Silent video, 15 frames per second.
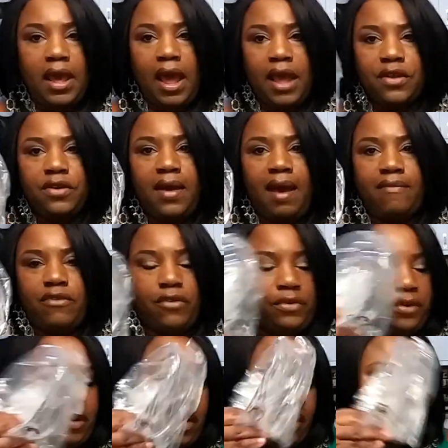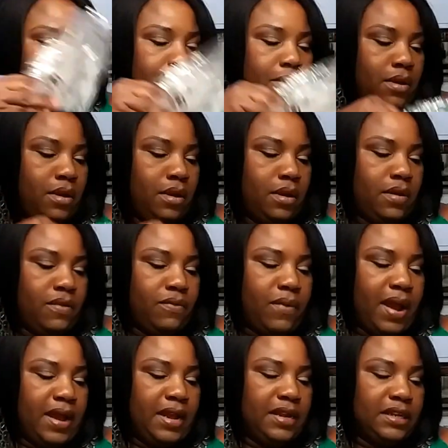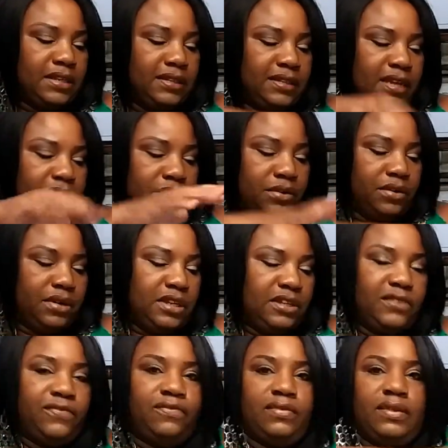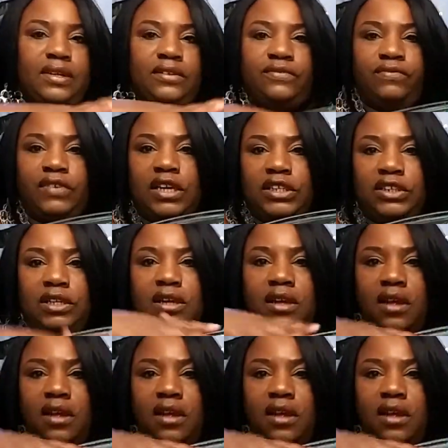and you have your dip right in the center. This flush